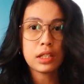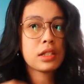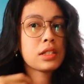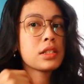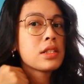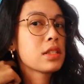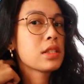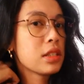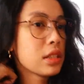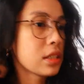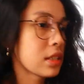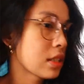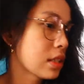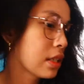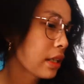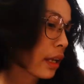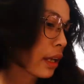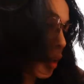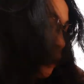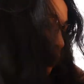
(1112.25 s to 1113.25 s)
it's just
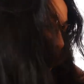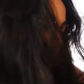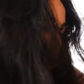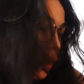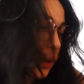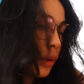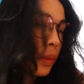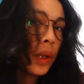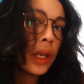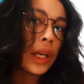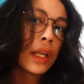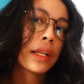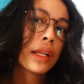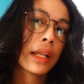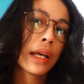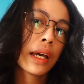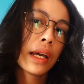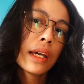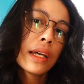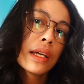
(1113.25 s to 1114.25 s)
like very
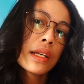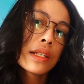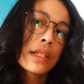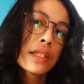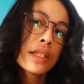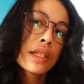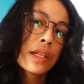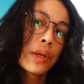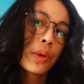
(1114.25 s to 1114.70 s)
nice